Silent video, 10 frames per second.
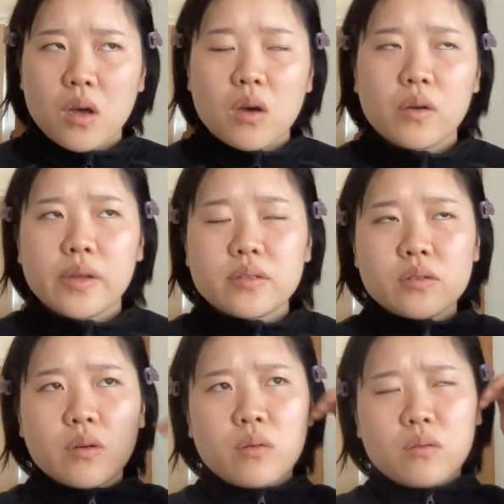Okay,
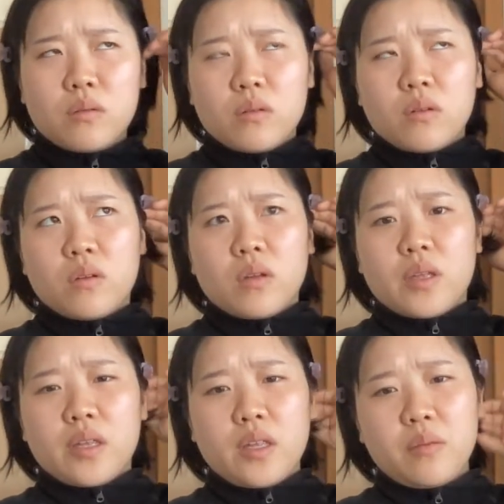so
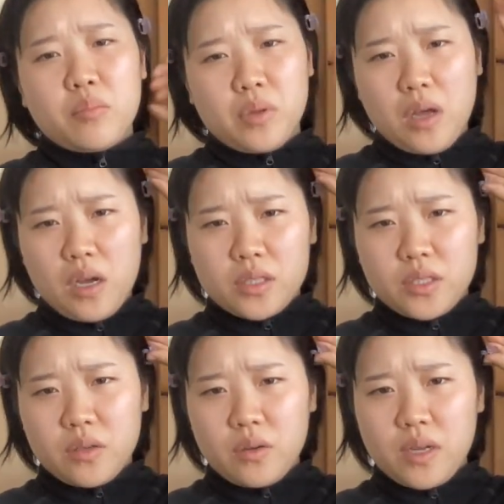he blocked
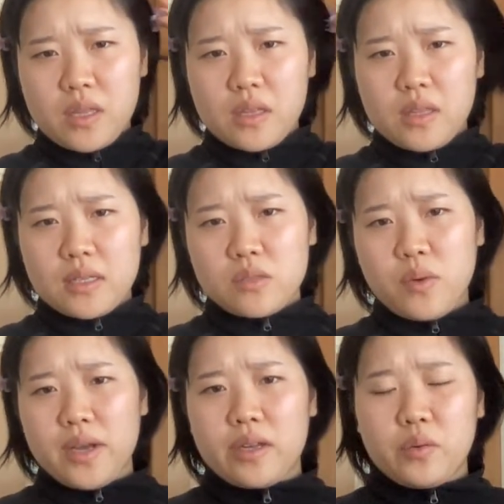you, and then that's
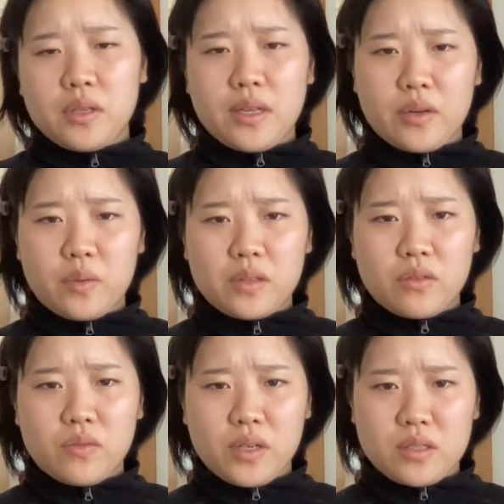why you were like, what the
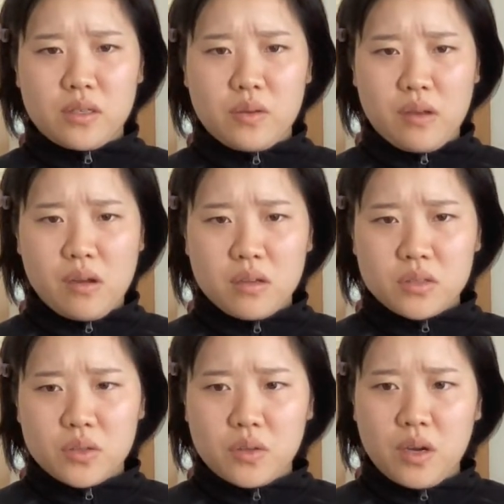fuck is going on?
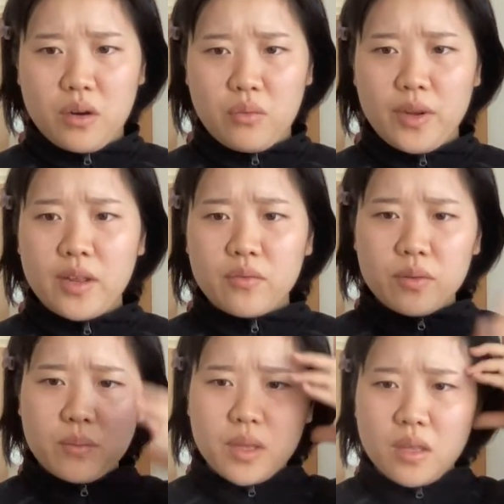So you got a reading
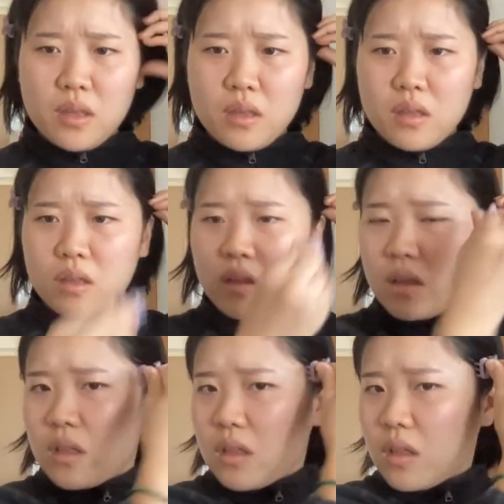from me.
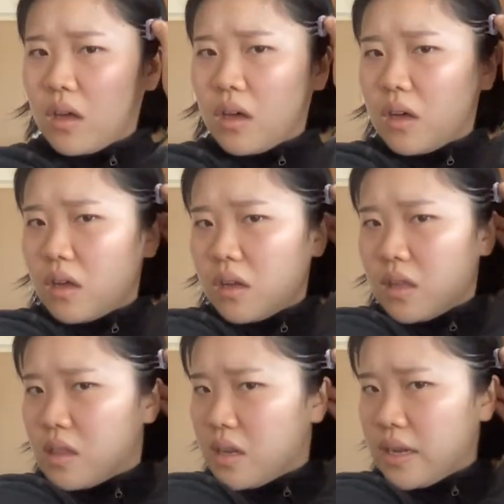Uh-huh.
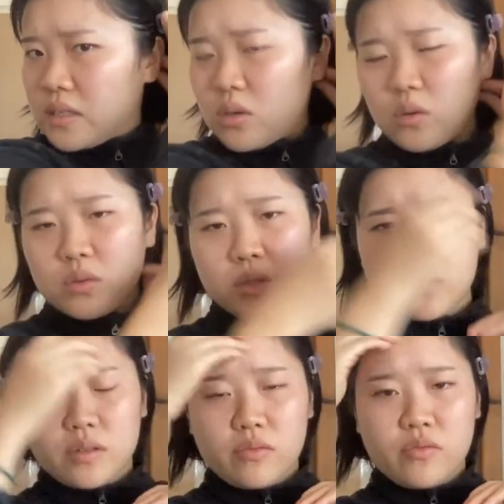And then I told you
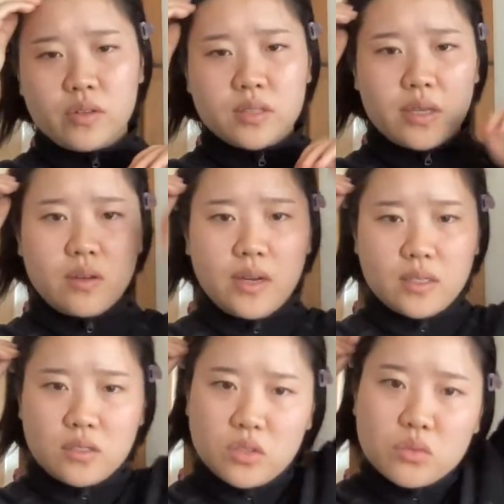it feels like you
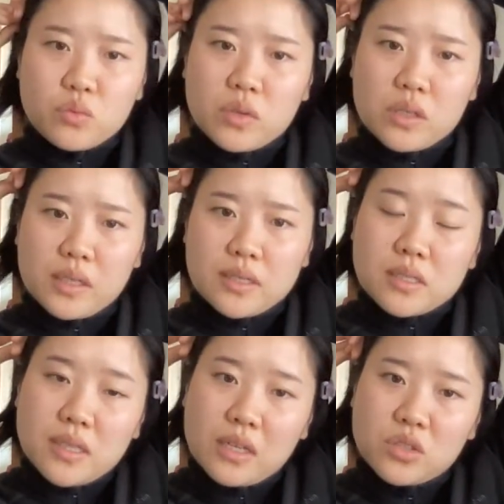guys are just really
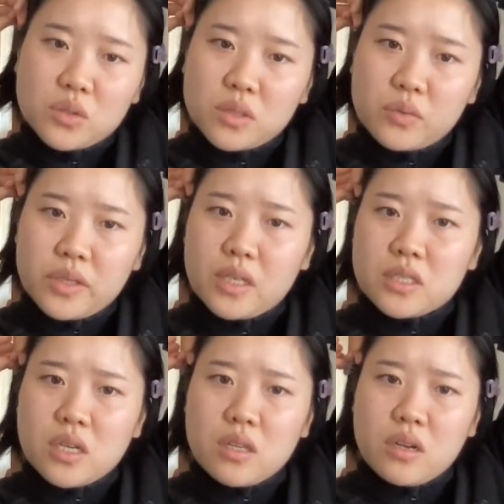sensual with
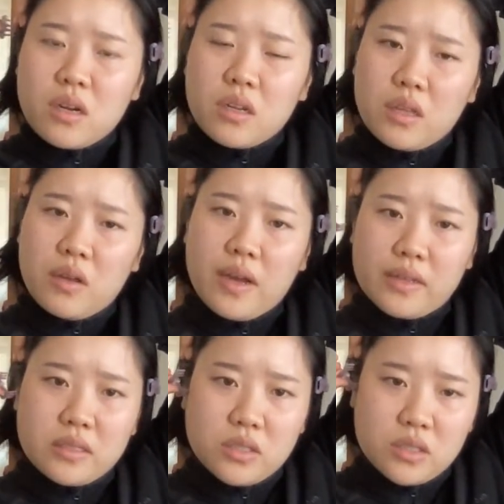each other. You
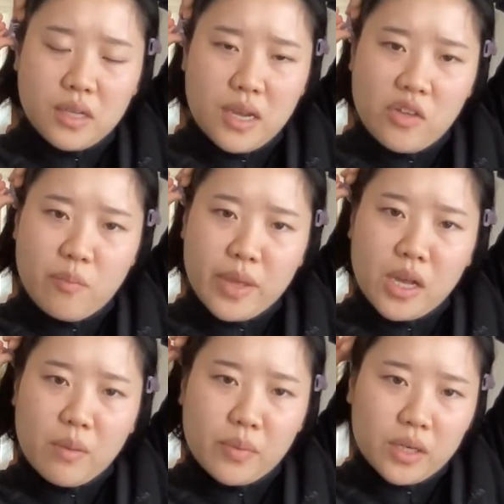guys just kind of pick
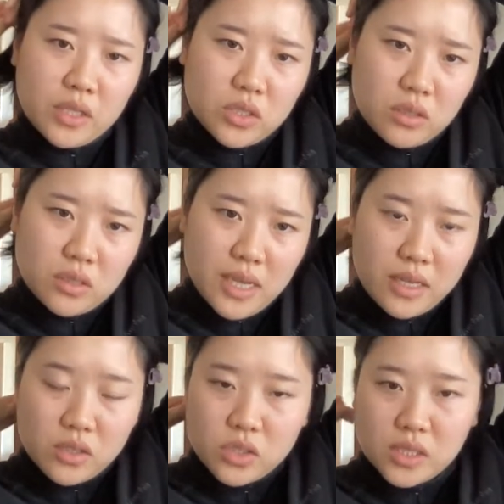up on each other's
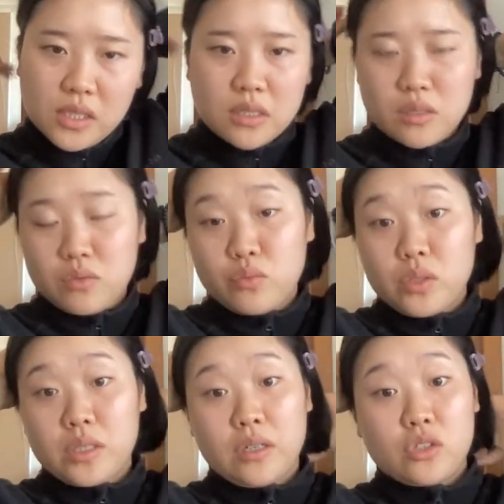energy because you're
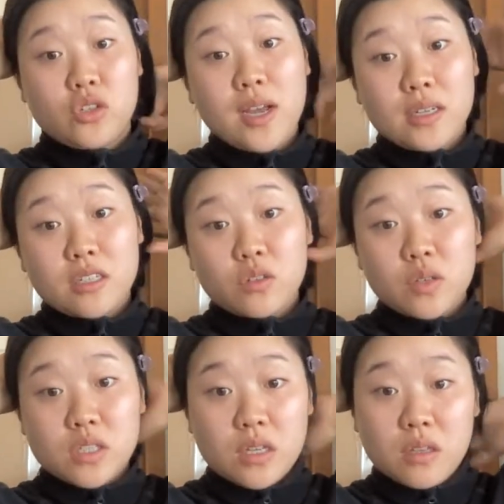really attracted to
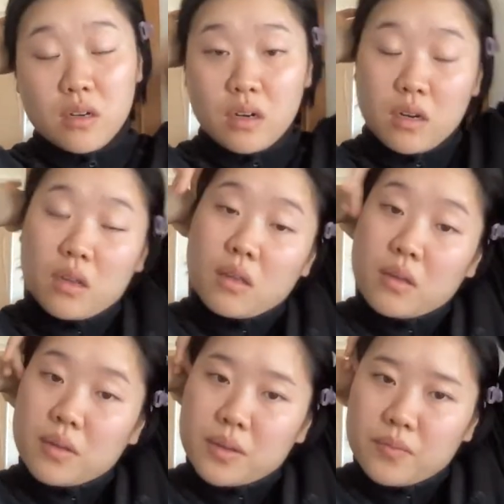each other.
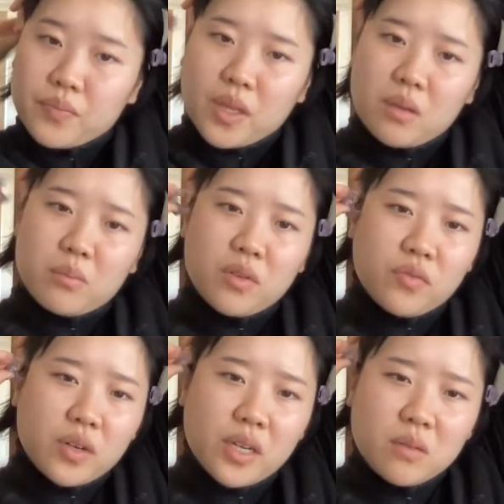But
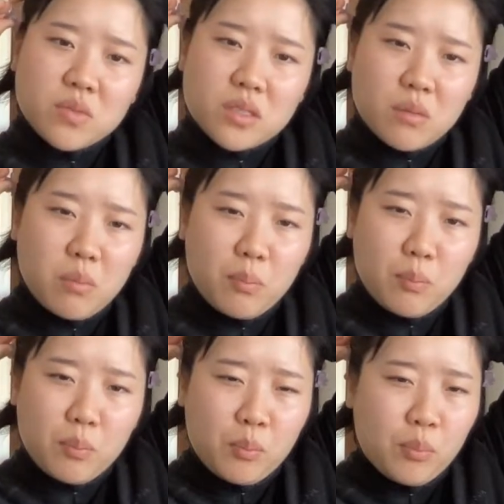for him to
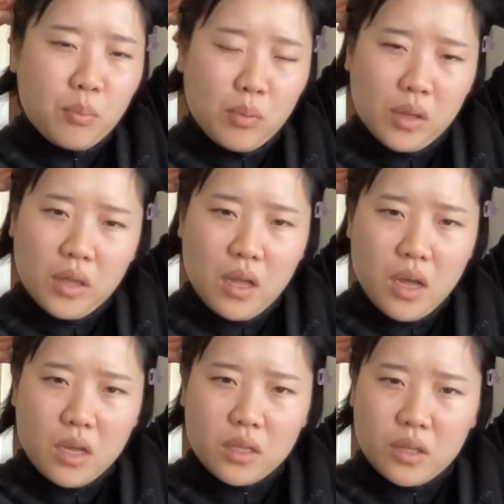
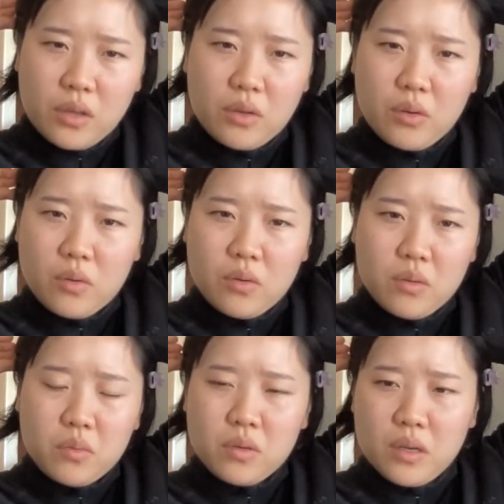block
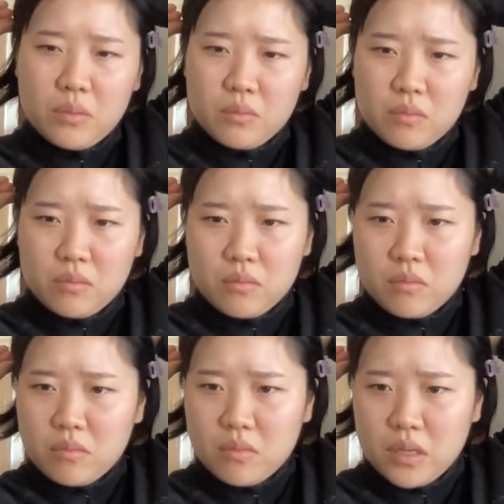you, I'm
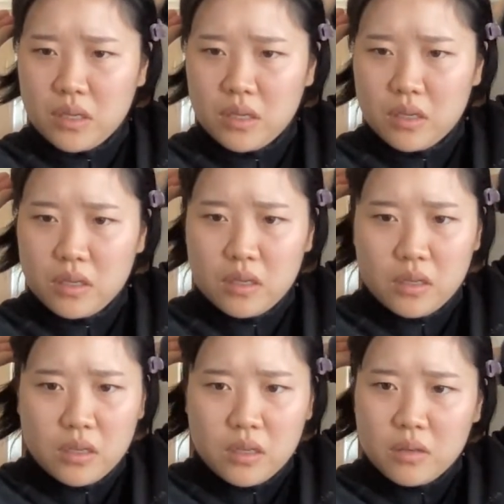
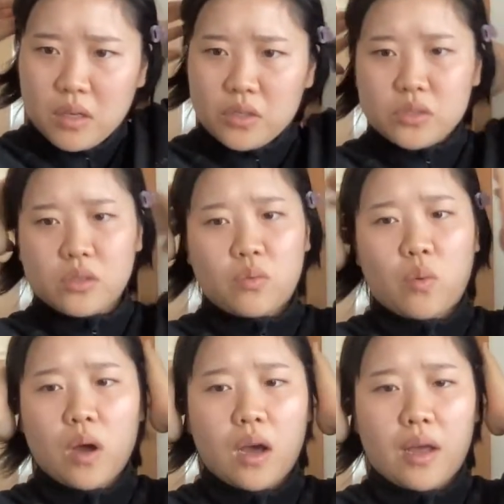not sure
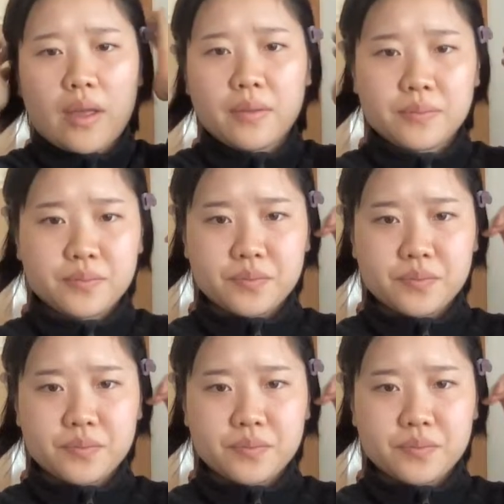why.